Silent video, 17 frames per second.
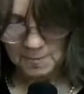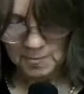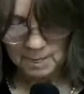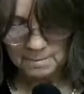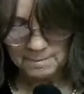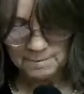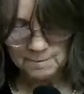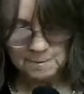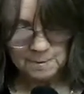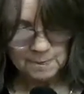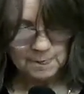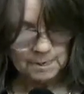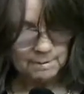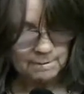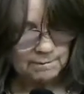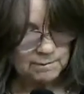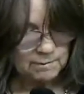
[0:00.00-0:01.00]

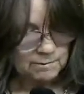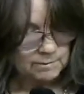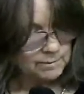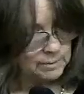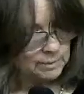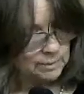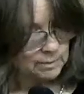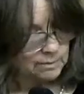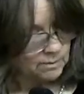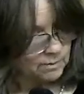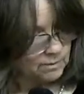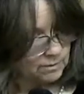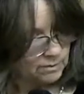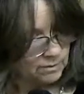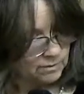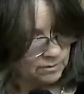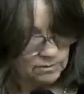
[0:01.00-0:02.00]

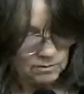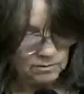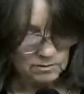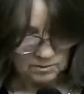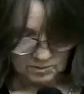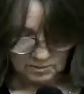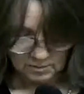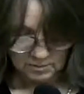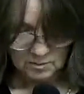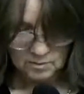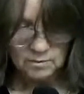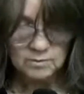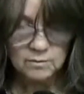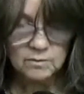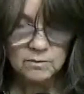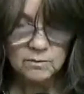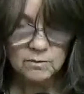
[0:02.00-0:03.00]

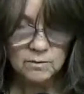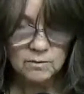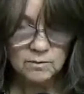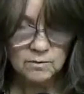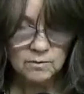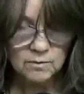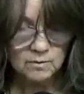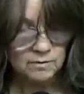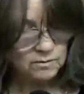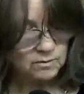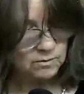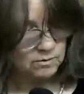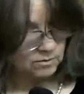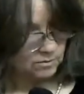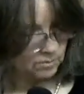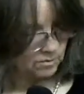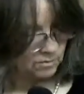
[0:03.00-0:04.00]

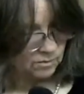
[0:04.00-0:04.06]
[no speech]